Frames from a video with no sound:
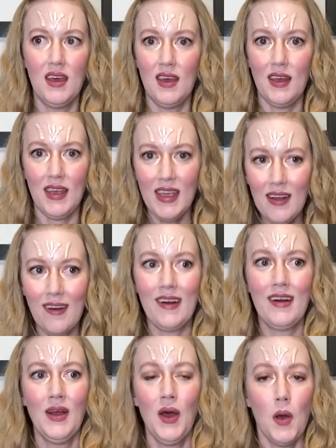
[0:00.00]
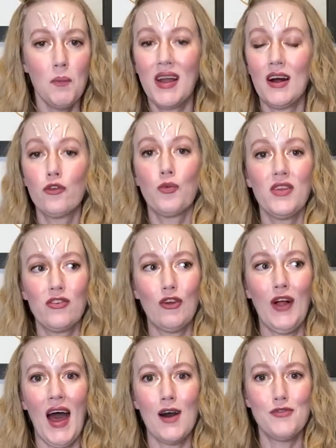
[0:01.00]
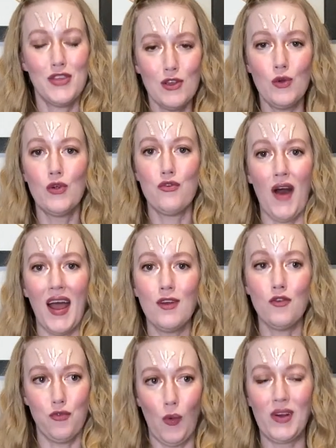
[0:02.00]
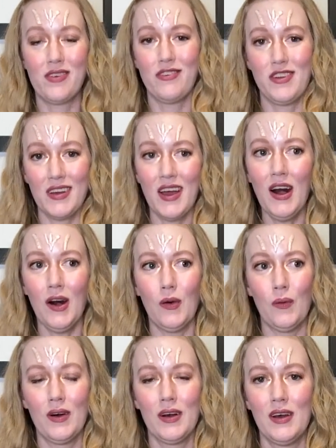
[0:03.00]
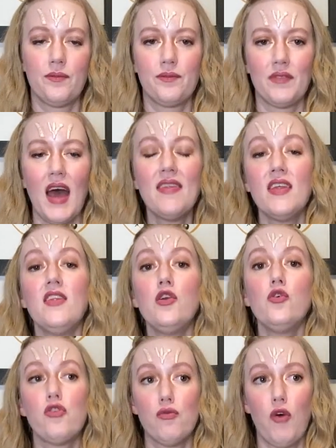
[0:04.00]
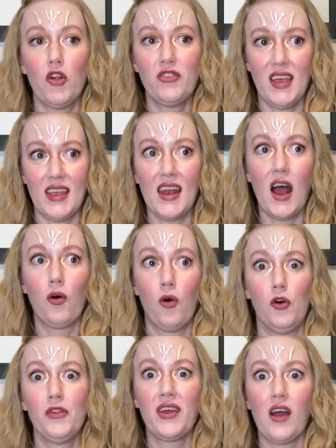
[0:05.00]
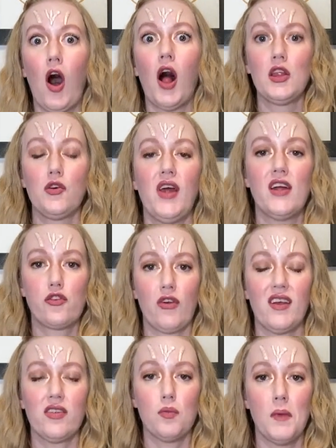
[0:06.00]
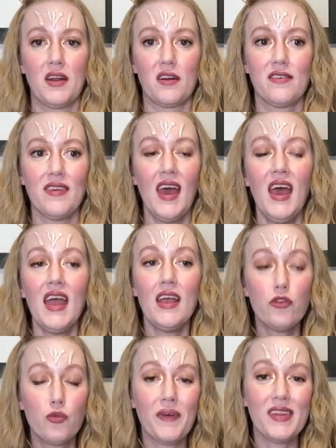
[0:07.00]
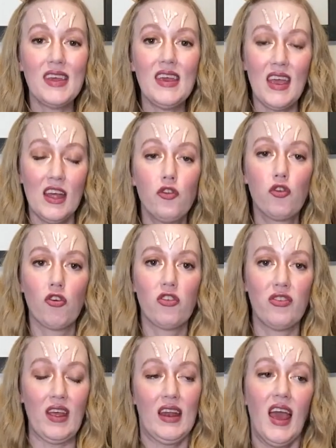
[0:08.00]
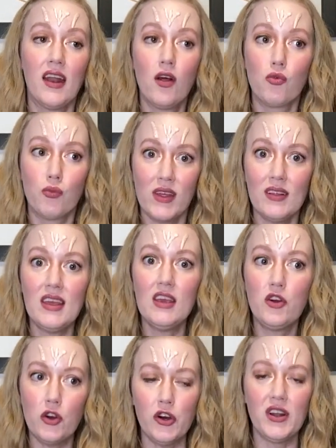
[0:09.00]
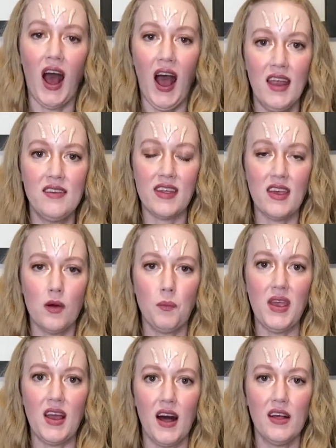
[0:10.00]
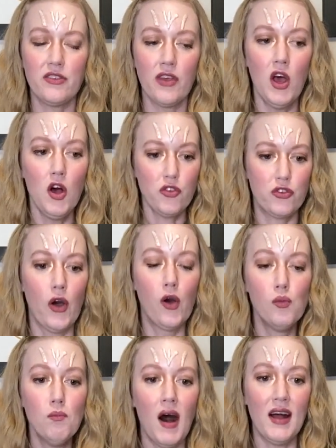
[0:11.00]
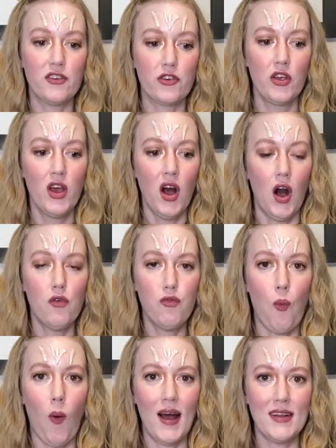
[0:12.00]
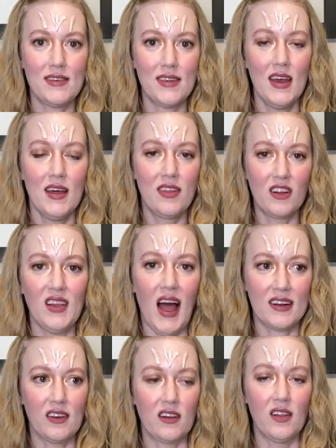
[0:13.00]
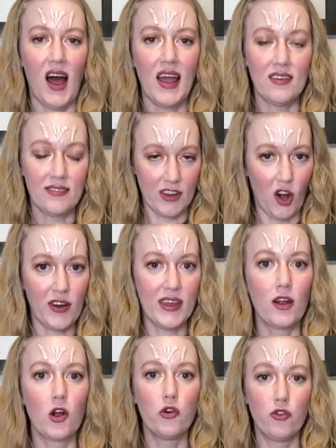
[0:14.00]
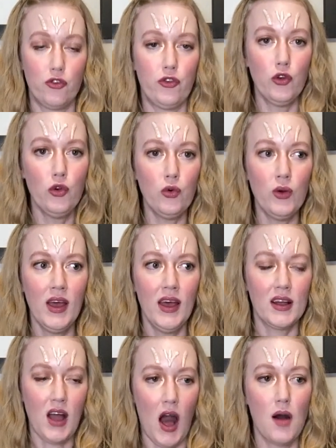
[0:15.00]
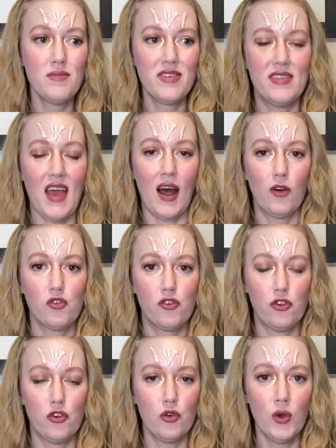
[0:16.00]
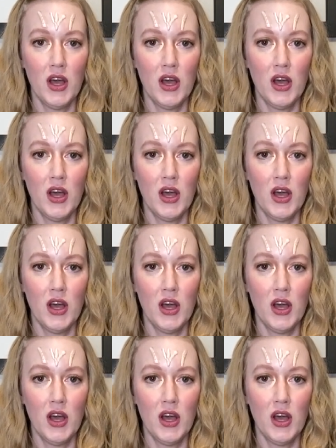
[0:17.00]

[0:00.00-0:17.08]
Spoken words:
here, because we still have the unifying force to go. And then the Yuuzhan Vong taking out all the HoloNet transmitters is really interesting and a really good idea, because so much of what the Galactic Alliance and our heroes do comes down to